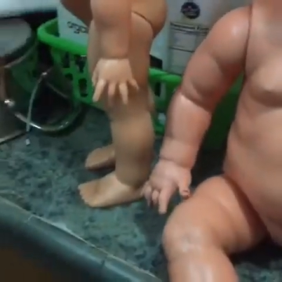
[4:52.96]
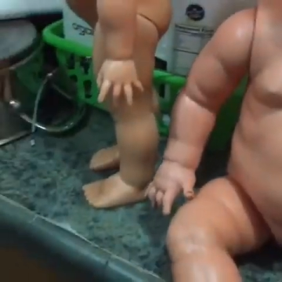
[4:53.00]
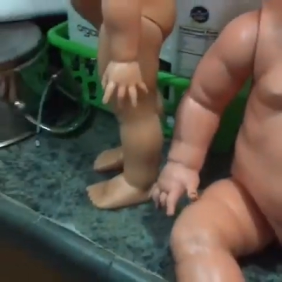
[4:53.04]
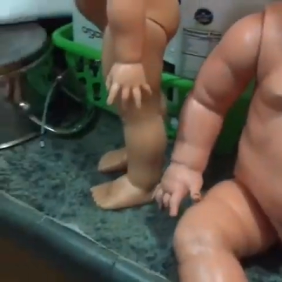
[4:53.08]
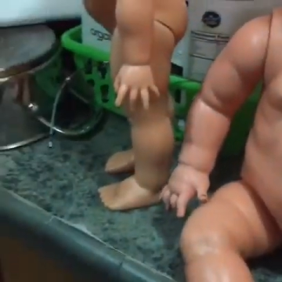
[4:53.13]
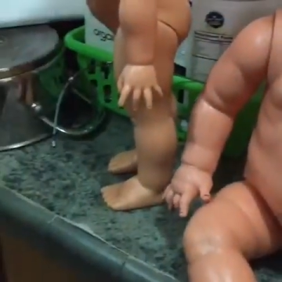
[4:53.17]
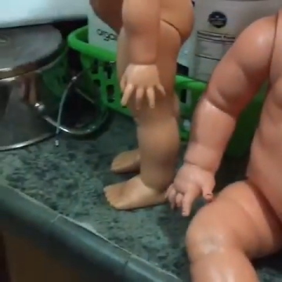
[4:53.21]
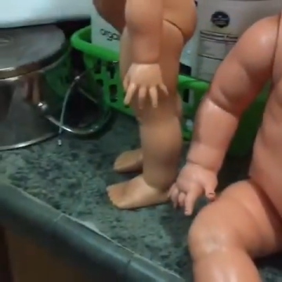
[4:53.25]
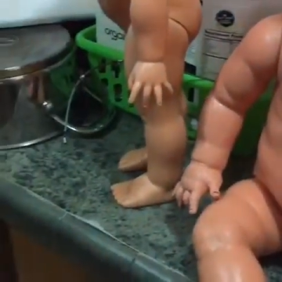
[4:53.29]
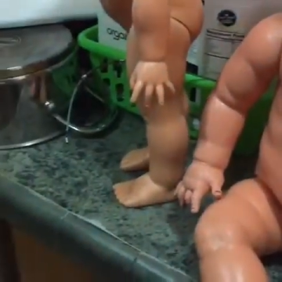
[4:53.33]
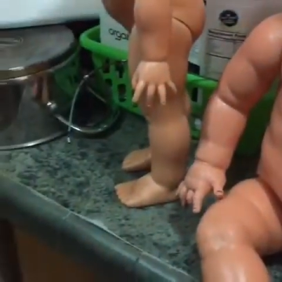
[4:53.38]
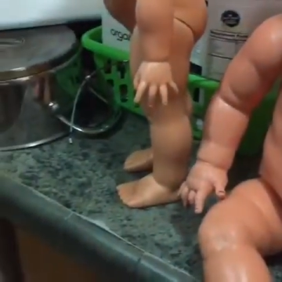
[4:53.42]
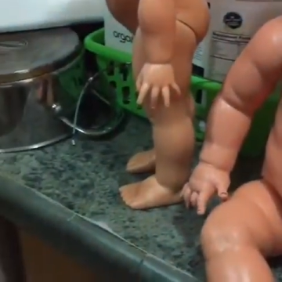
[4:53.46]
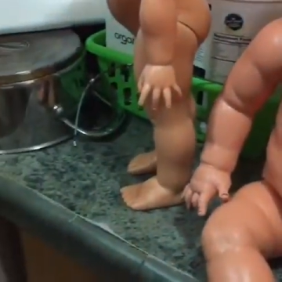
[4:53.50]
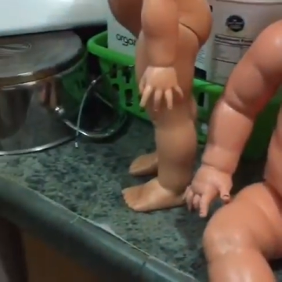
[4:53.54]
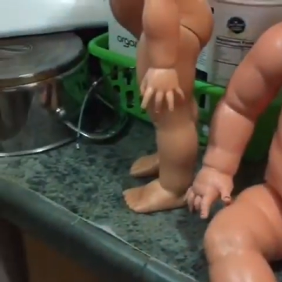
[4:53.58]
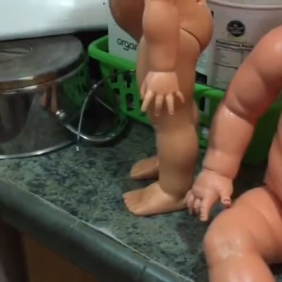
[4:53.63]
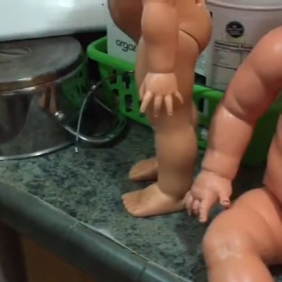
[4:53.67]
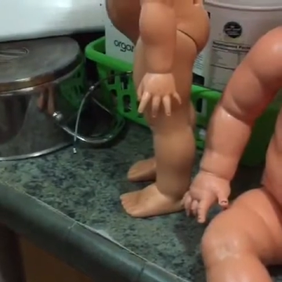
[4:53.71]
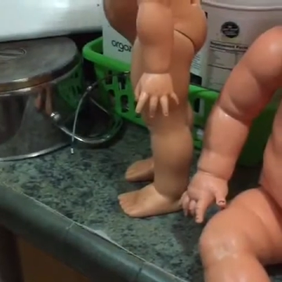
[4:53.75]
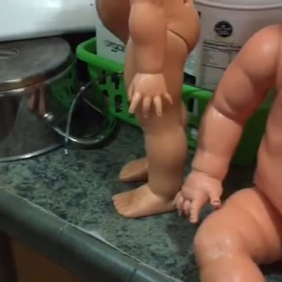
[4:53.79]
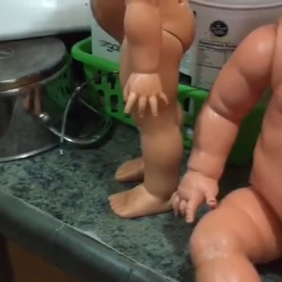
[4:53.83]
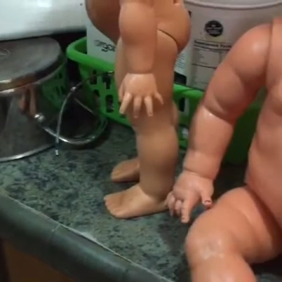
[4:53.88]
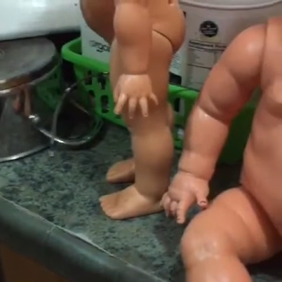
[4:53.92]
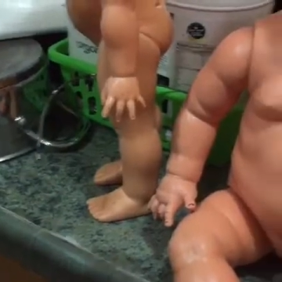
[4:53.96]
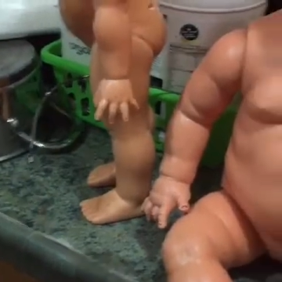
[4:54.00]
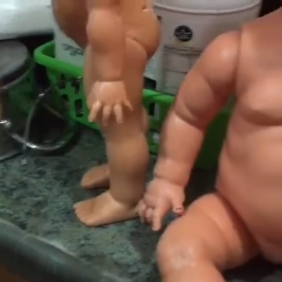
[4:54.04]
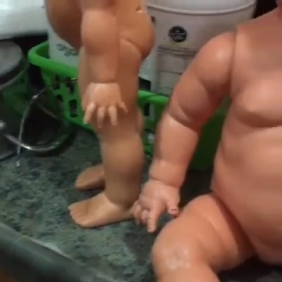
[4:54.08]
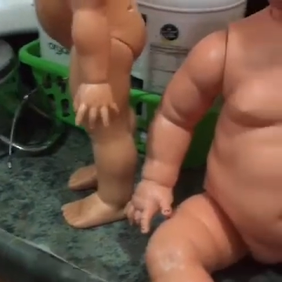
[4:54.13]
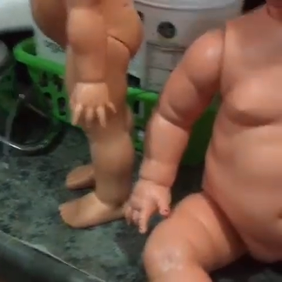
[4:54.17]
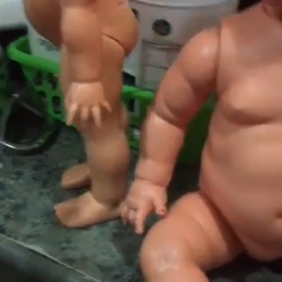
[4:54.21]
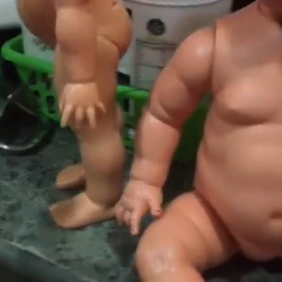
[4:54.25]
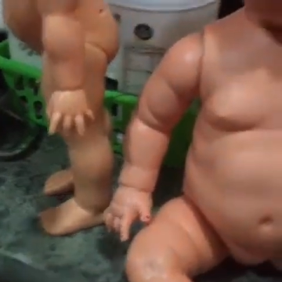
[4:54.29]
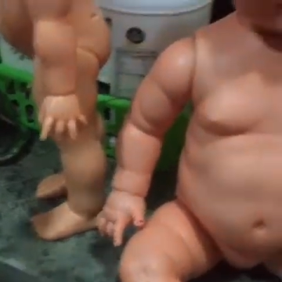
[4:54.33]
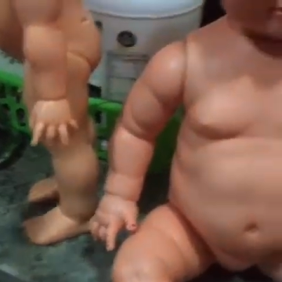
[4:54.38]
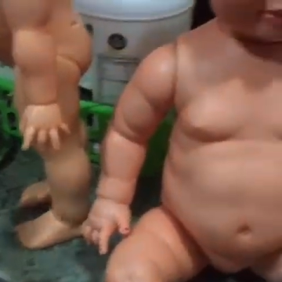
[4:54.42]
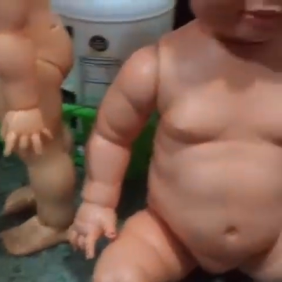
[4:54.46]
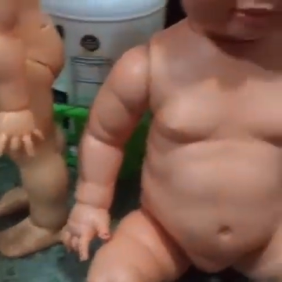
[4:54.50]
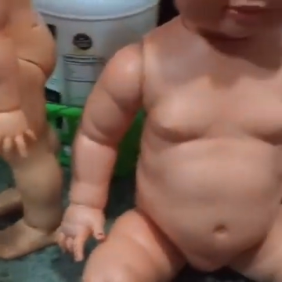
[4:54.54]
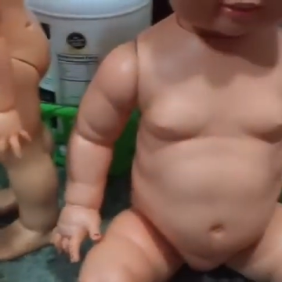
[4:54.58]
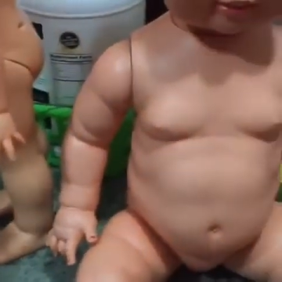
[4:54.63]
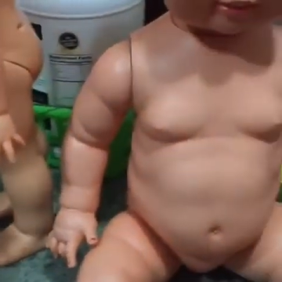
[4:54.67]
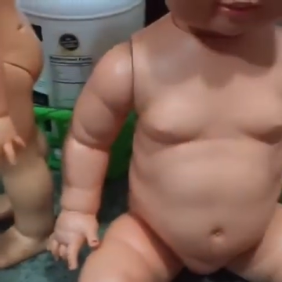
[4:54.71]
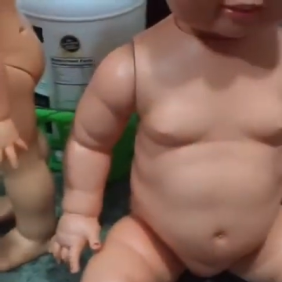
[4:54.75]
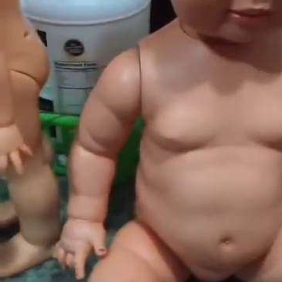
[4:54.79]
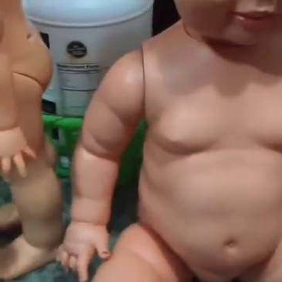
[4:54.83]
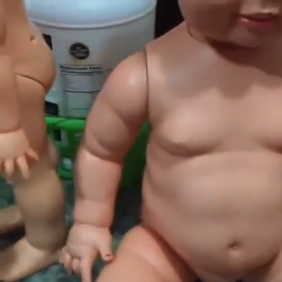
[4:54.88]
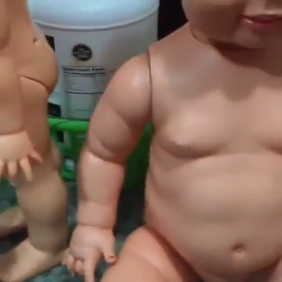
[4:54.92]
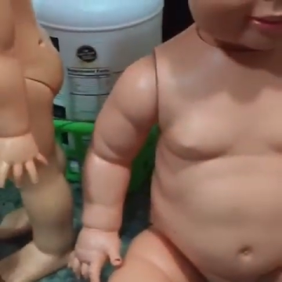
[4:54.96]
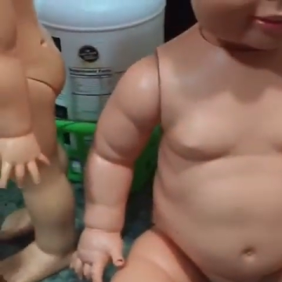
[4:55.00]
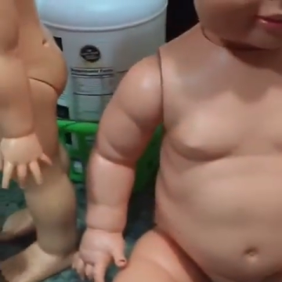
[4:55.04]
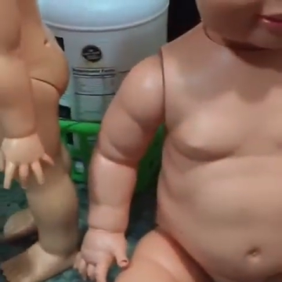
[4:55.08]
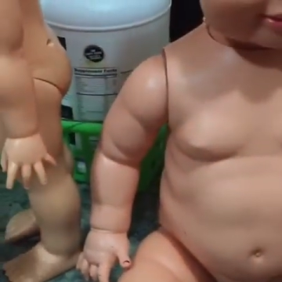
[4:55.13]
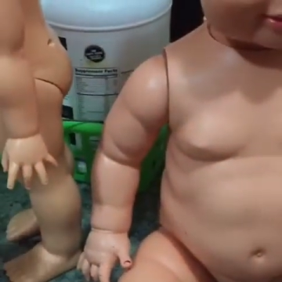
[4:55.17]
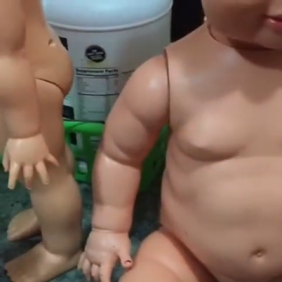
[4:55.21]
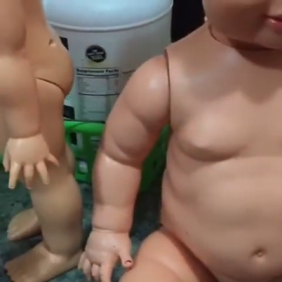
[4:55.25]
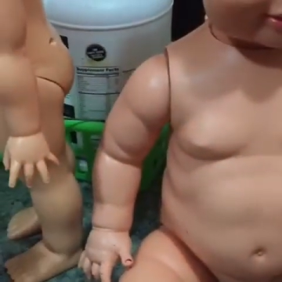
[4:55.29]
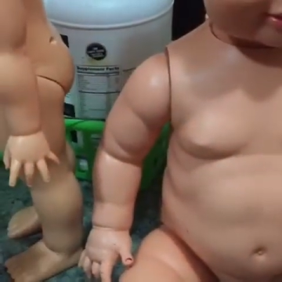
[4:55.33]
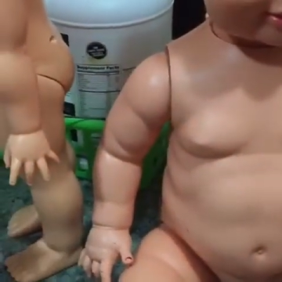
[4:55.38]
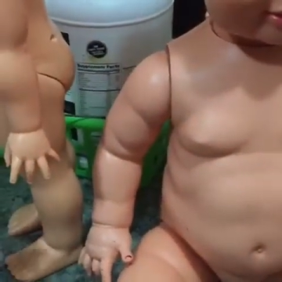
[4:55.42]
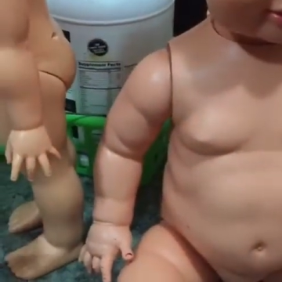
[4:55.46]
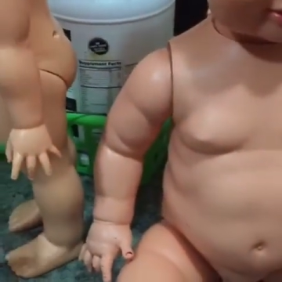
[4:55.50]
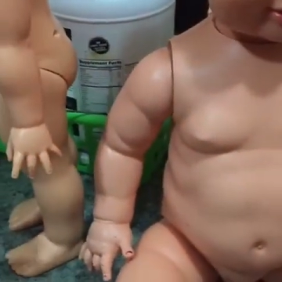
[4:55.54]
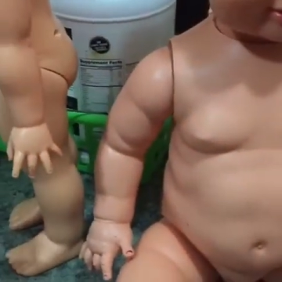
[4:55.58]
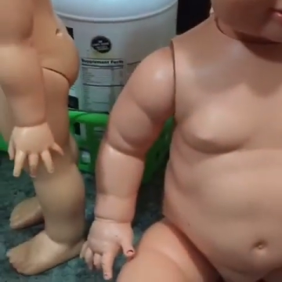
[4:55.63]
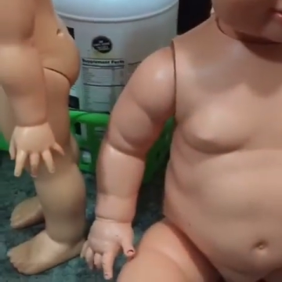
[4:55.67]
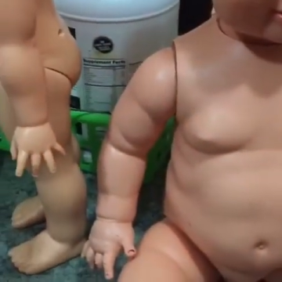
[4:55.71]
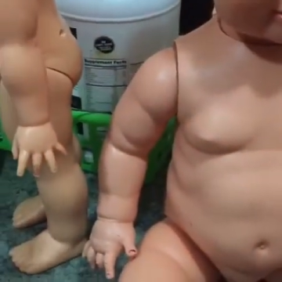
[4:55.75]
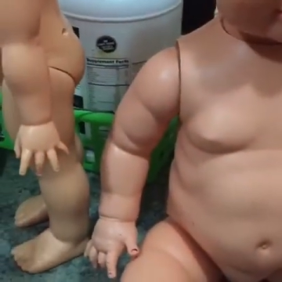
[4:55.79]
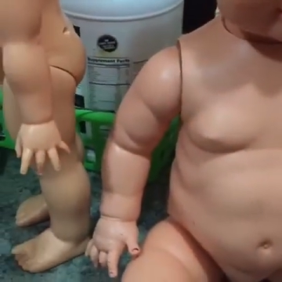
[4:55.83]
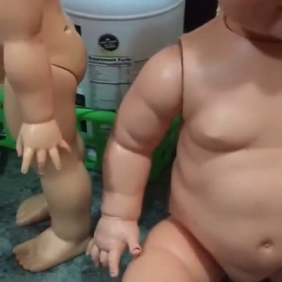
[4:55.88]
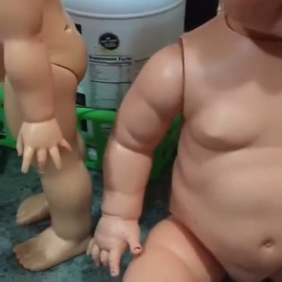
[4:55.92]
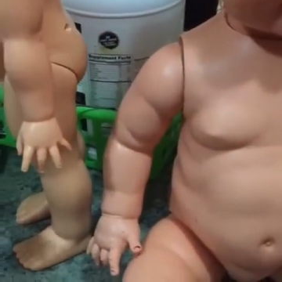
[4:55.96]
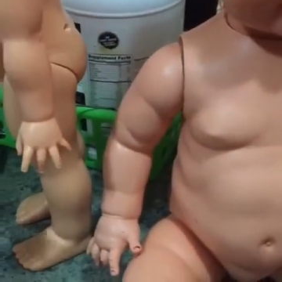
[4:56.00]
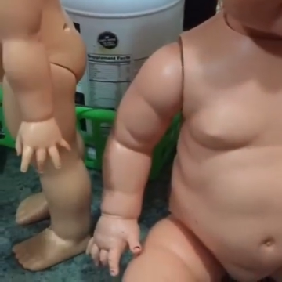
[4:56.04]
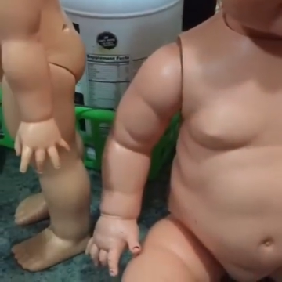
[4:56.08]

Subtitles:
No face is visible, so there are no lips to read.